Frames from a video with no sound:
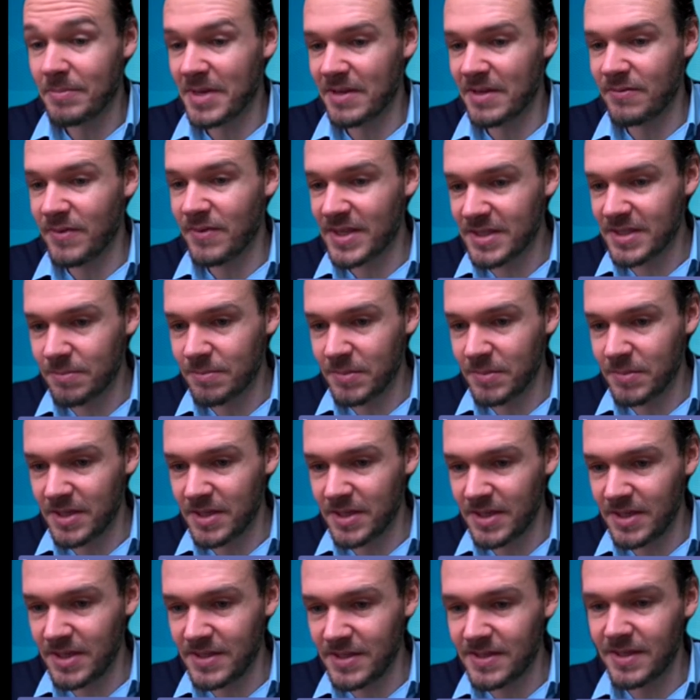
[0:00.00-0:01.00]

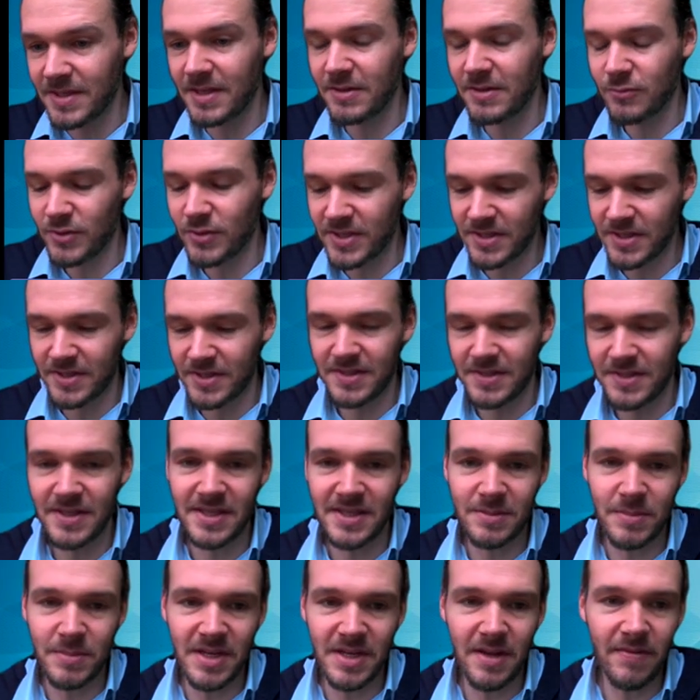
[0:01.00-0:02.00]
investment needs and risk
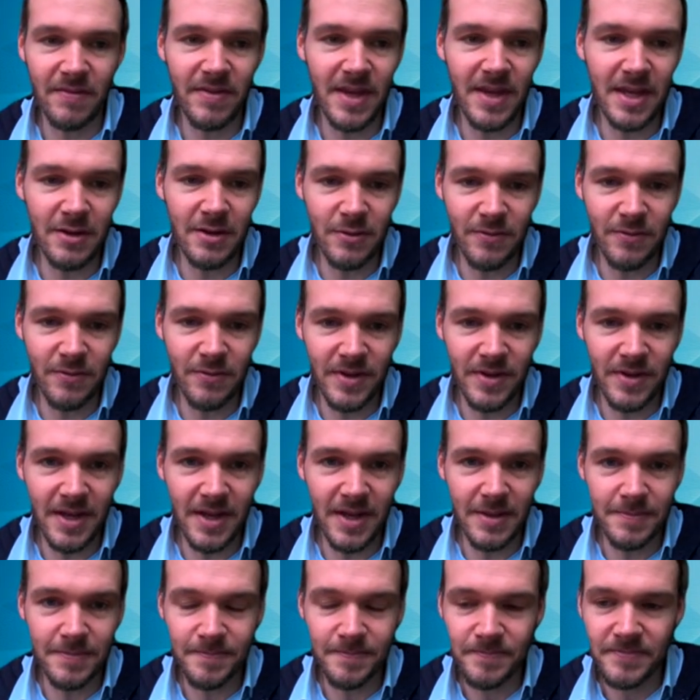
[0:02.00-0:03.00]
assessment at the end of the
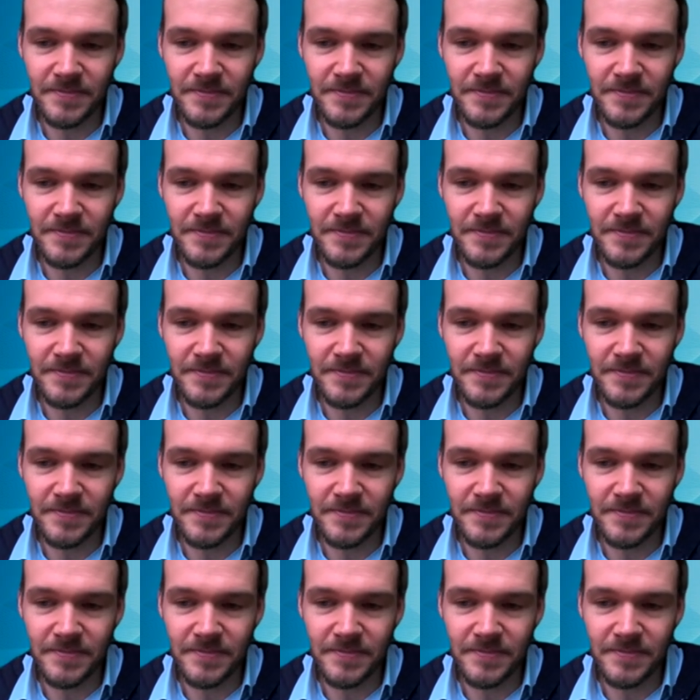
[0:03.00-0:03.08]
day.